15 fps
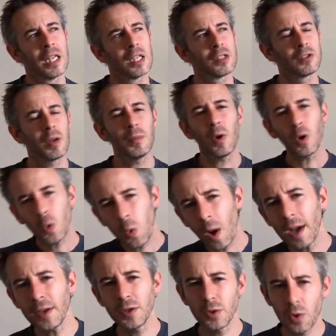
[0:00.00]
So I'm not
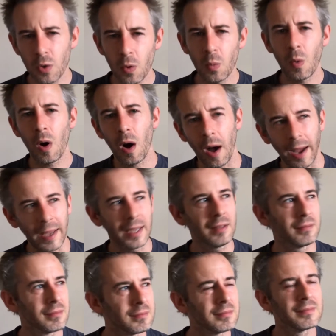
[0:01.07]
quite sure why
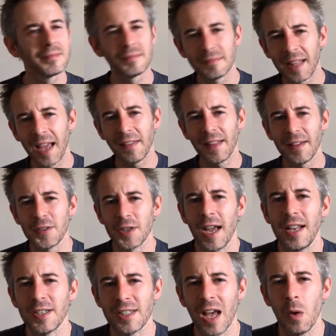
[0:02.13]
they
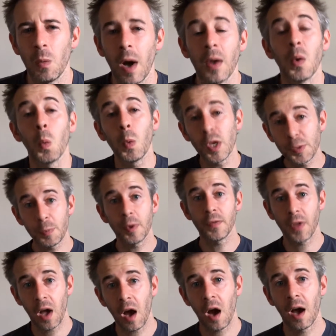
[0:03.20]
changed that one. Whisper of
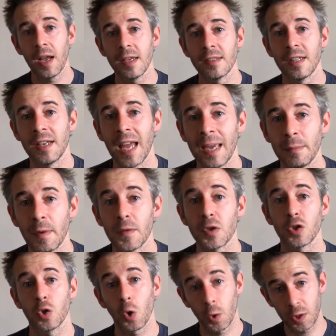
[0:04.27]
the Heart is the name of the
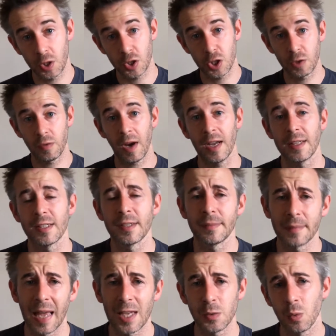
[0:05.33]
story that she writes,
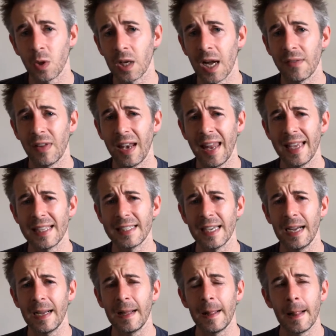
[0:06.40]
as we'll cover
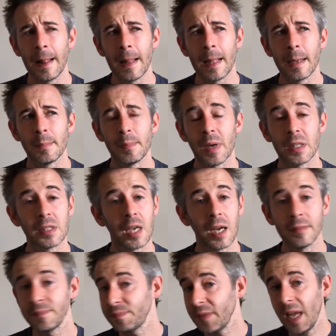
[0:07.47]
later. But
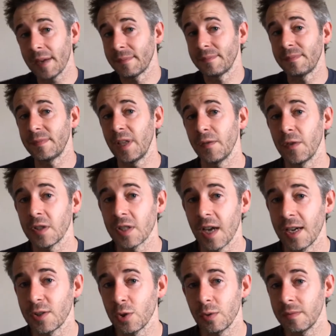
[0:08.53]
yeah, different
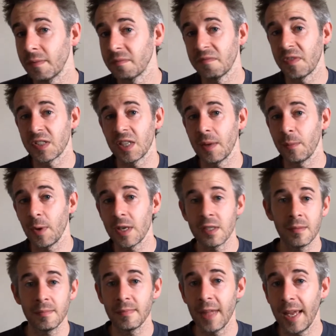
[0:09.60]
title for some
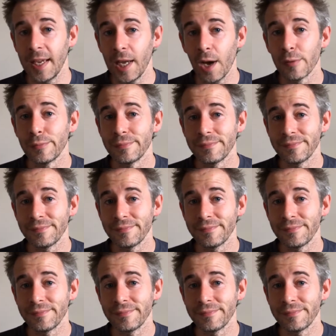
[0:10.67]
reason. There you go.